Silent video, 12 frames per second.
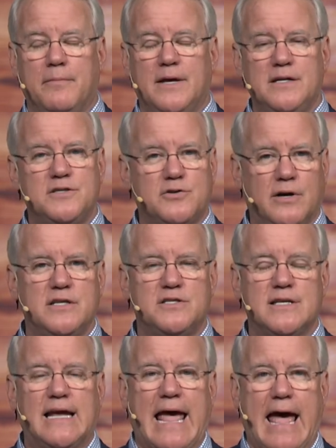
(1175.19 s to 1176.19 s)
And a strange
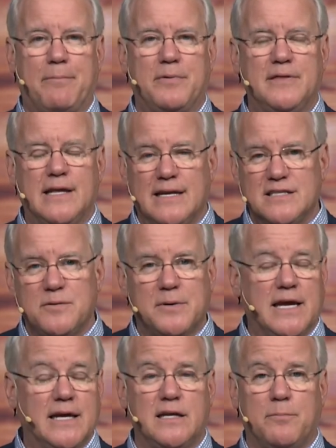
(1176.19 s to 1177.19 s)
thing happened, that as I
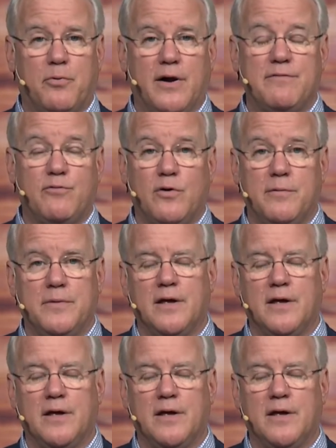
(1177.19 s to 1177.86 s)
began to pray for him,